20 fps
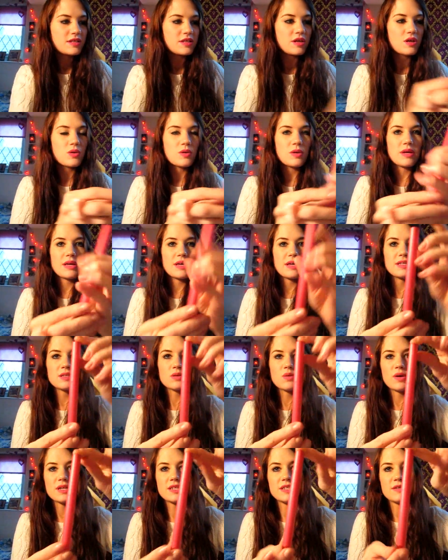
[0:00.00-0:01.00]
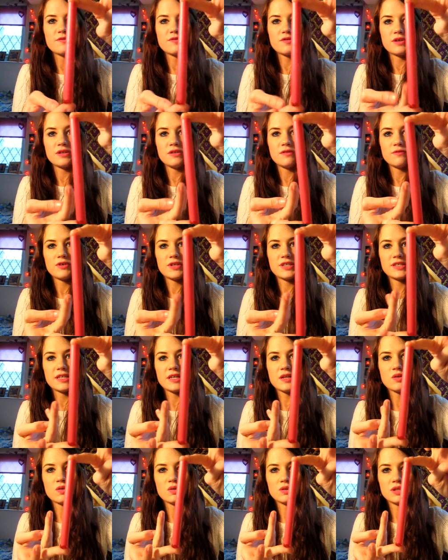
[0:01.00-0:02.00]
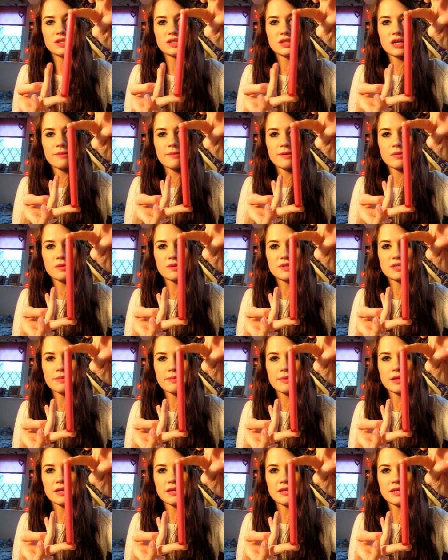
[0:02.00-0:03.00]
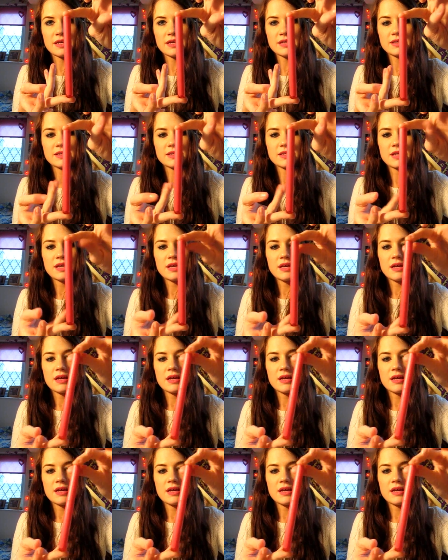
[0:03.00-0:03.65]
so it's quite different for Estee Lauder to come out with something like this.